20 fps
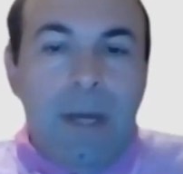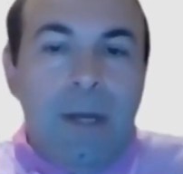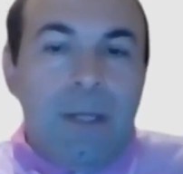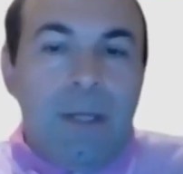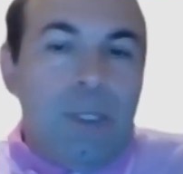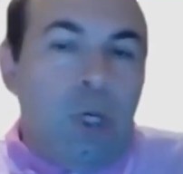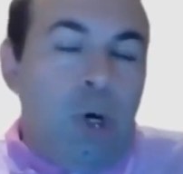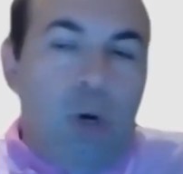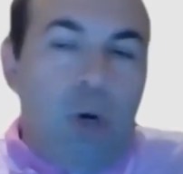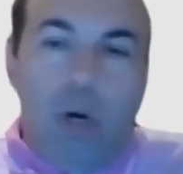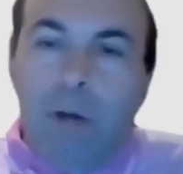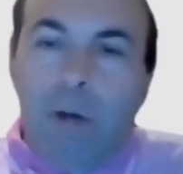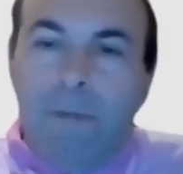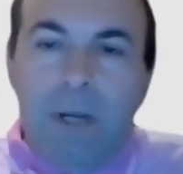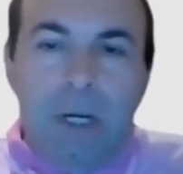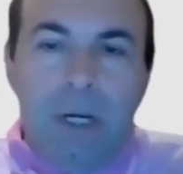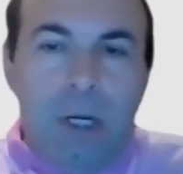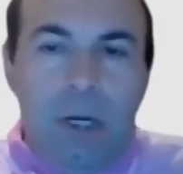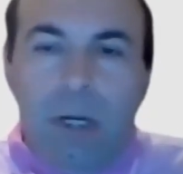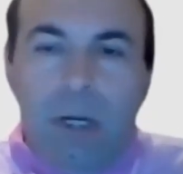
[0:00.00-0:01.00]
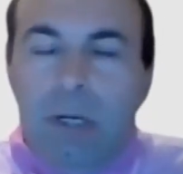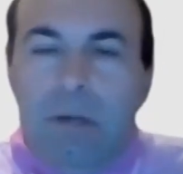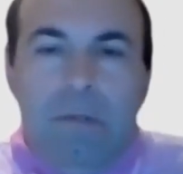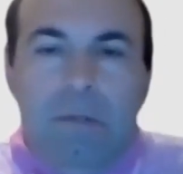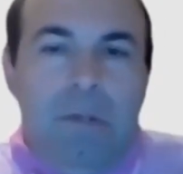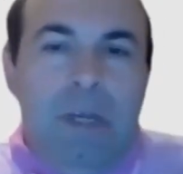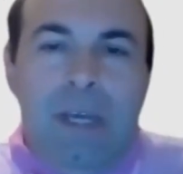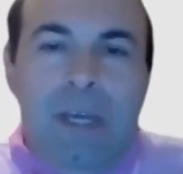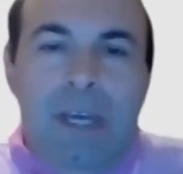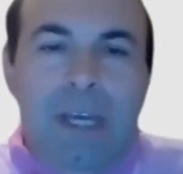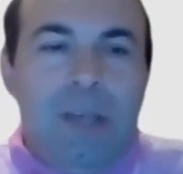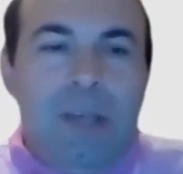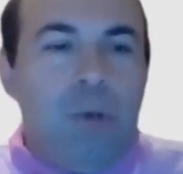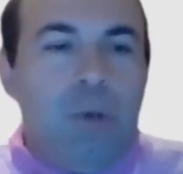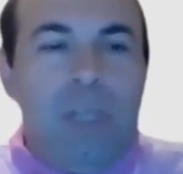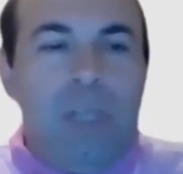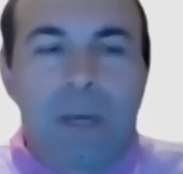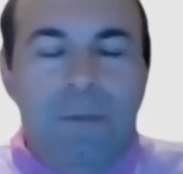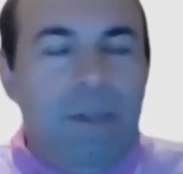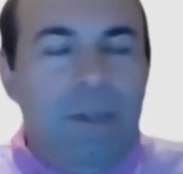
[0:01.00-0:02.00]
So overall, uh,
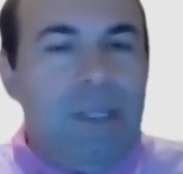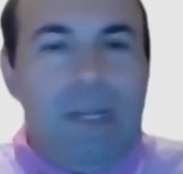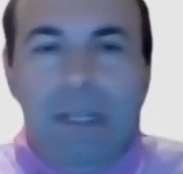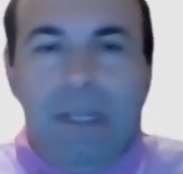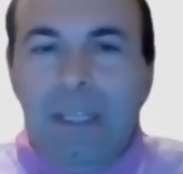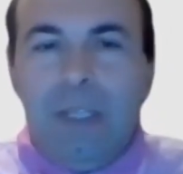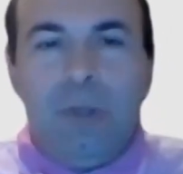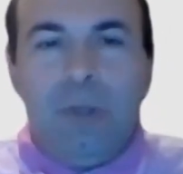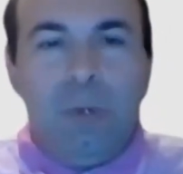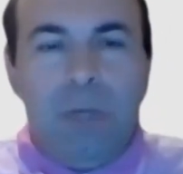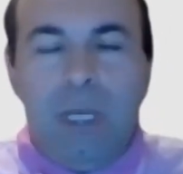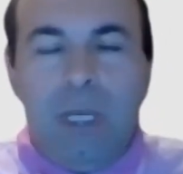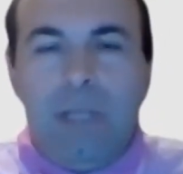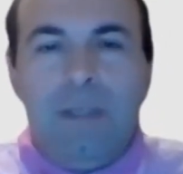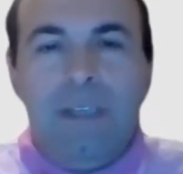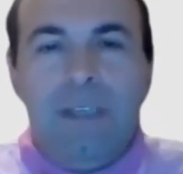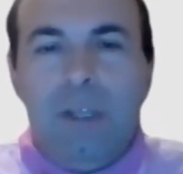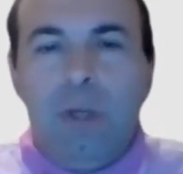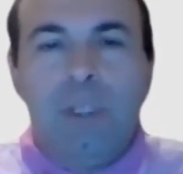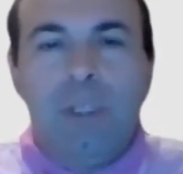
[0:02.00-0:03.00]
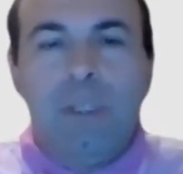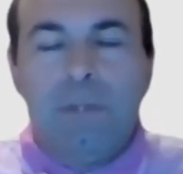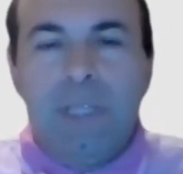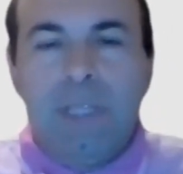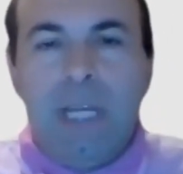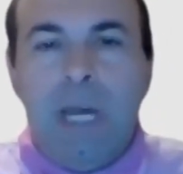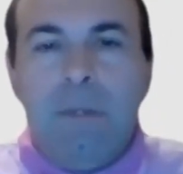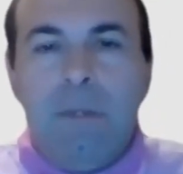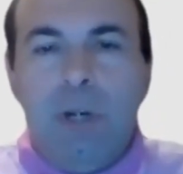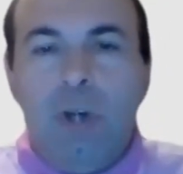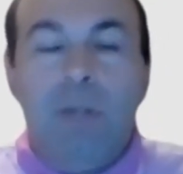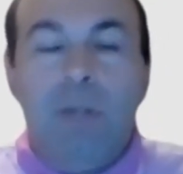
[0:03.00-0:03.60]
you definitely need to get, you know, subscriber